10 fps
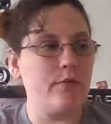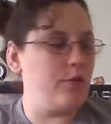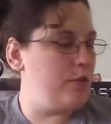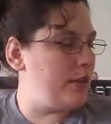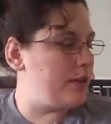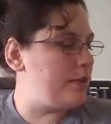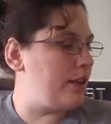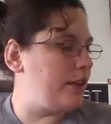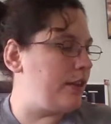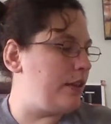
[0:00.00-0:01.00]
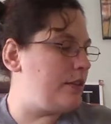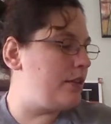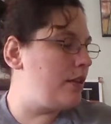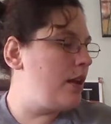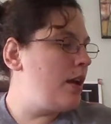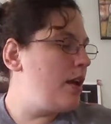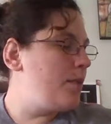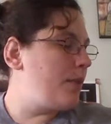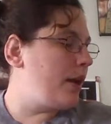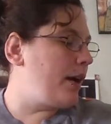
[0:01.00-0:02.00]
through this like this,
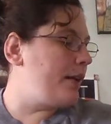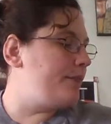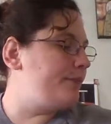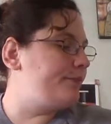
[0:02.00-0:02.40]
but